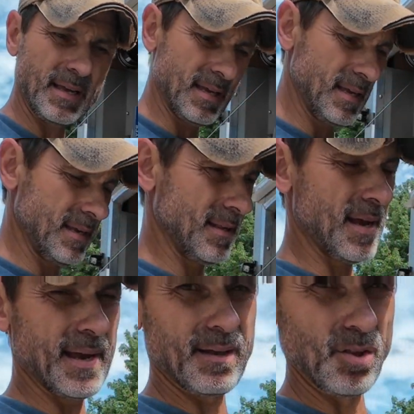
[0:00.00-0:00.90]
in
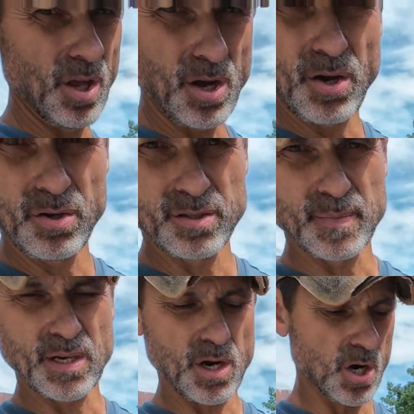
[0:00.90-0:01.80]
like Lowe's,
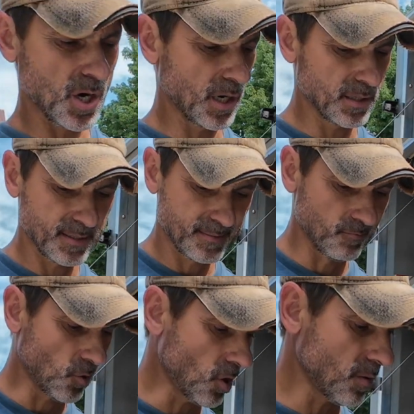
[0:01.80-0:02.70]
Menards,
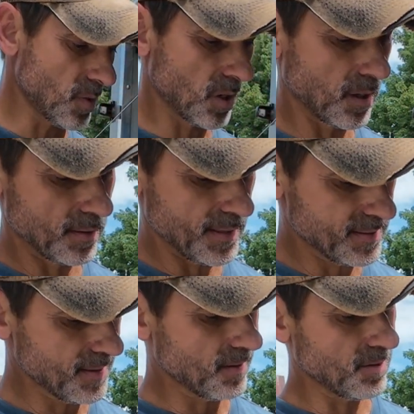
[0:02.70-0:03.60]
Walmart. They
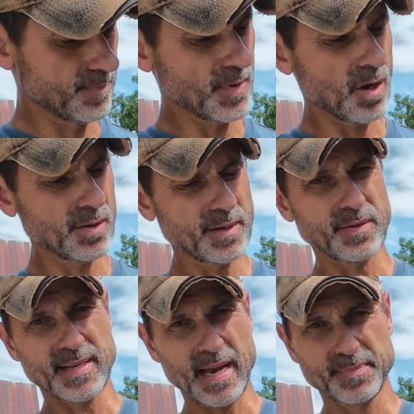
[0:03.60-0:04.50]
sell all
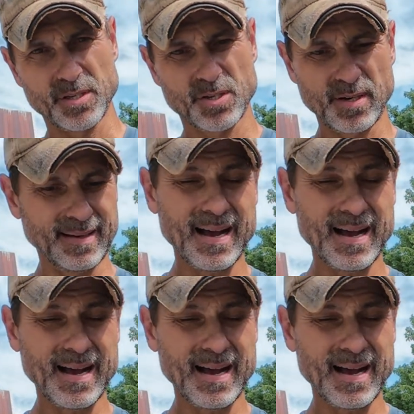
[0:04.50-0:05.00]
different types of string.